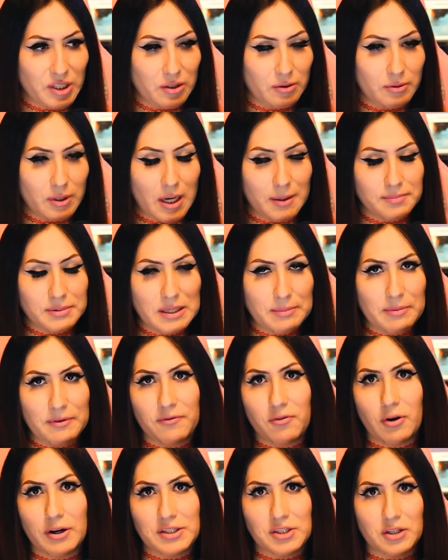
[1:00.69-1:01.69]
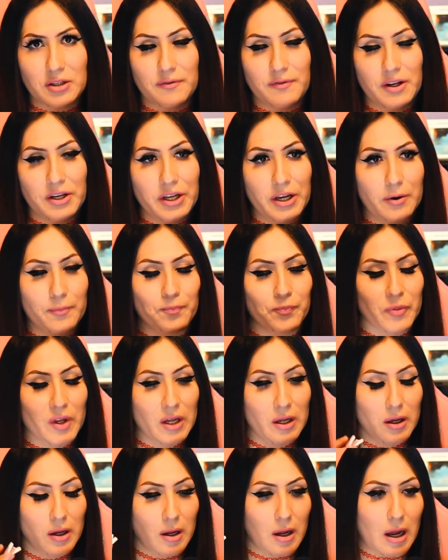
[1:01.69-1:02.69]
you know update before I start the video.
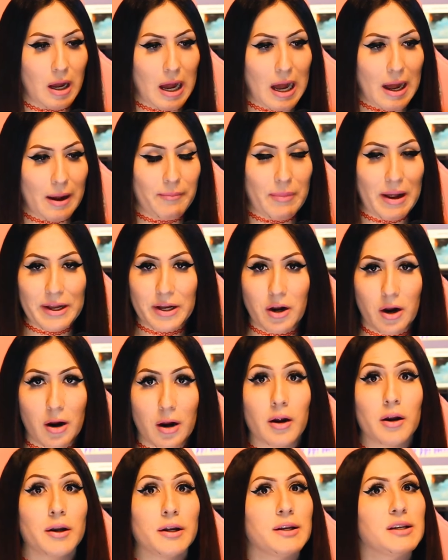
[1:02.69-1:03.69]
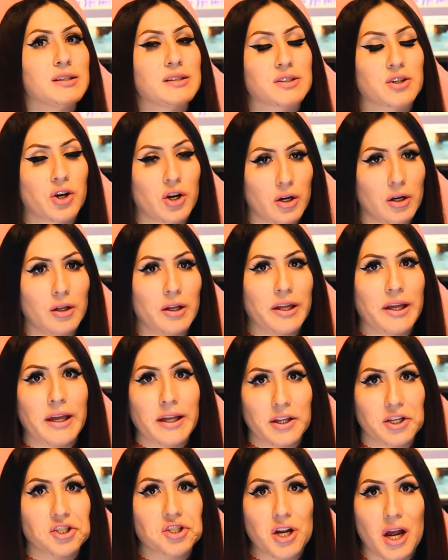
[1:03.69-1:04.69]
My car is currently
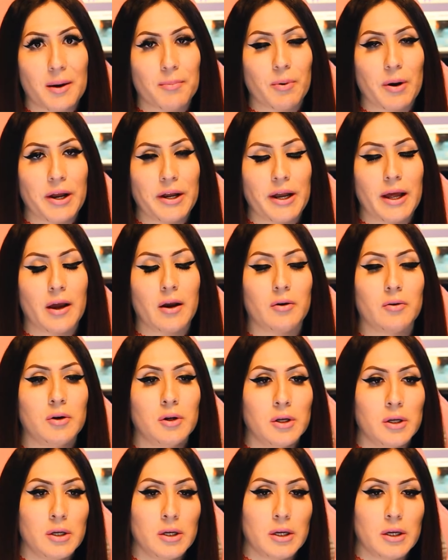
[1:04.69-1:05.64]
in the shop right now,